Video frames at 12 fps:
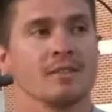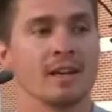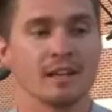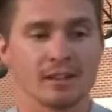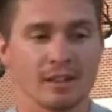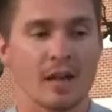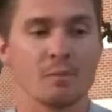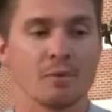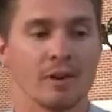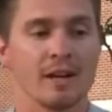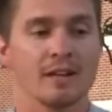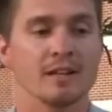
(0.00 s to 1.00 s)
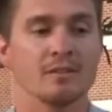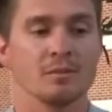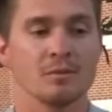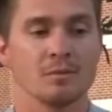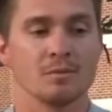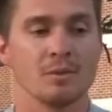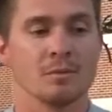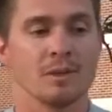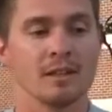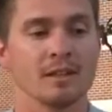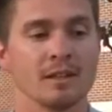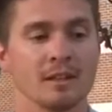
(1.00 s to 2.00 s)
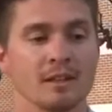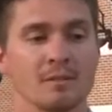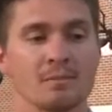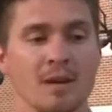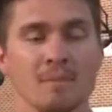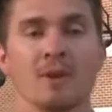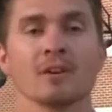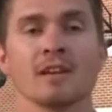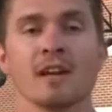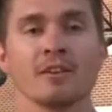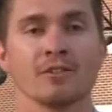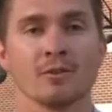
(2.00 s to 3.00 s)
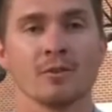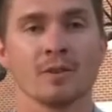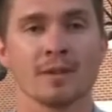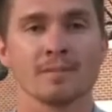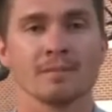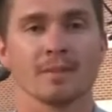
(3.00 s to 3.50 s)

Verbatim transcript: they collaborated with the uh, Panama Canal Authority.